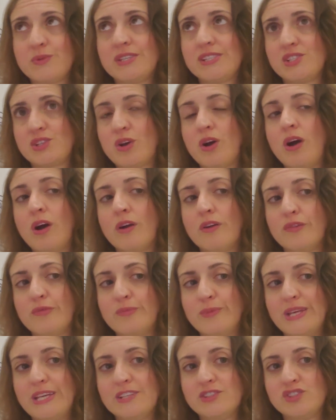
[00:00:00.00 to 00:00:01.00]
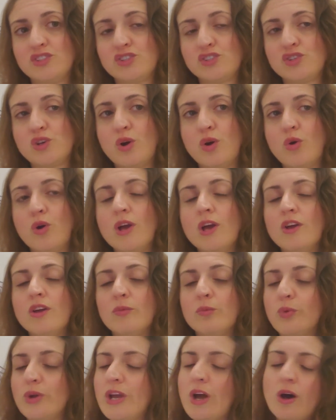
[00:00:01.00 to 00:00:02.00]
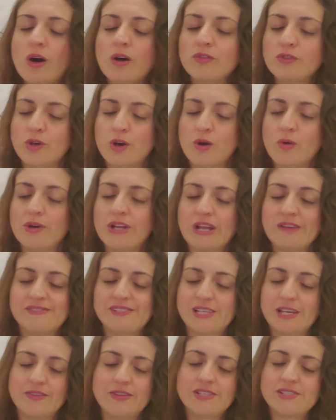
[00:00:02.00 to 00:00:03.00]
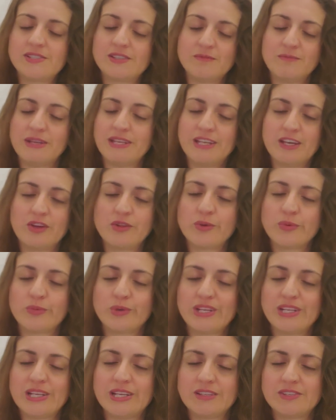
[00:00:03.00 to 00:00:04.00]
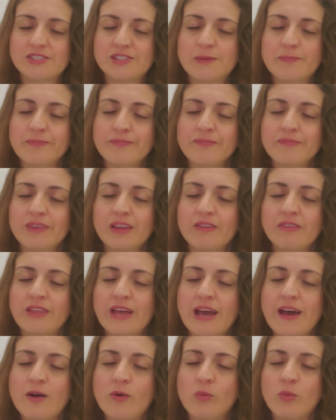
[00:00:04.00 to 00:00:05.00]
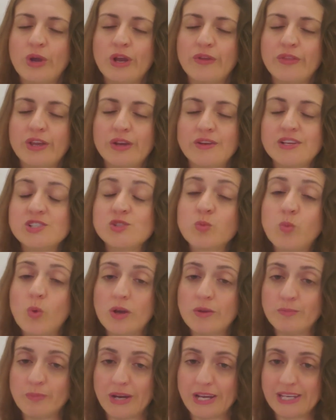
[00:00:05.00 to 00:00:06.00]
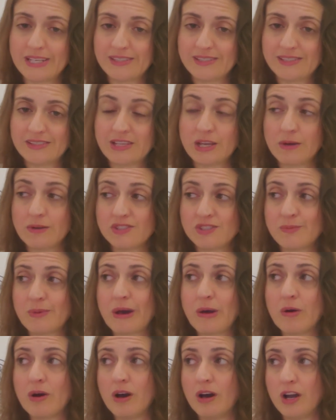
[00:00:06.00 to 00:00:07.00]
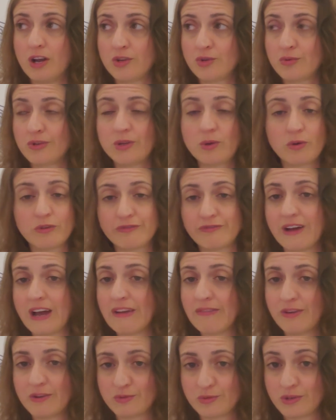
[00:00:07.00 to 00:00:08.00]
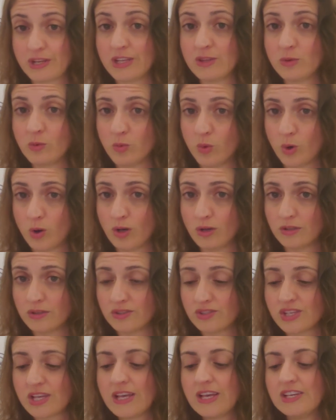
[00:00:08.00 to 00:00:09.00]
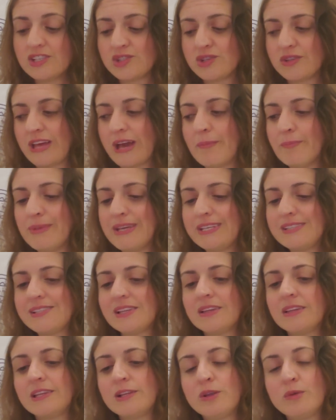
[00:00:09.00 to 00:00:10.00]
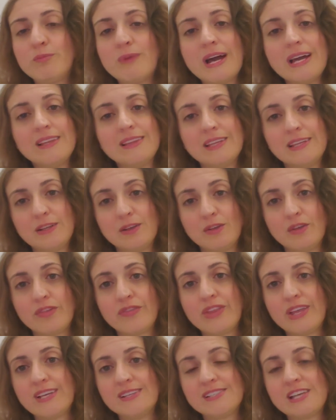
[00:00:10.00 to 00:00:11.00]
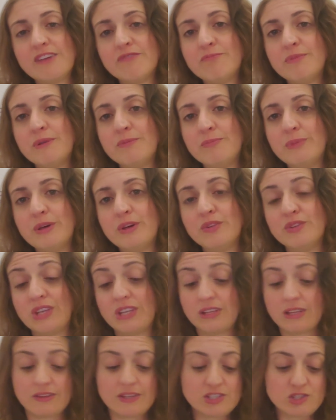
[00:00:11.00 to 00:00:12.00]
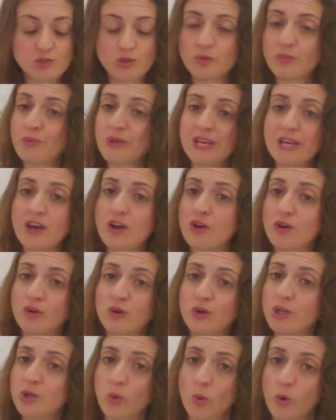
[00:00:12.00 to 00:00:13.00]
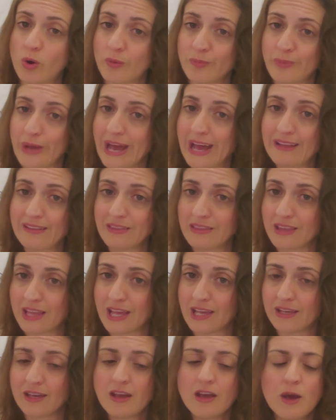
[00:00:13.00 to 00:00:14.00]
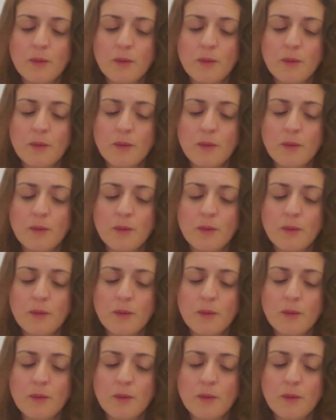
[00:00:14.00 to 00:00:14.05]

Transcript: what this card means. So we all know, and I've said this in many other readings, that where there is one mice, there is about 100 or 500 in the walls. So that means little by little, things have been building. Now, this could be a good or bad thing,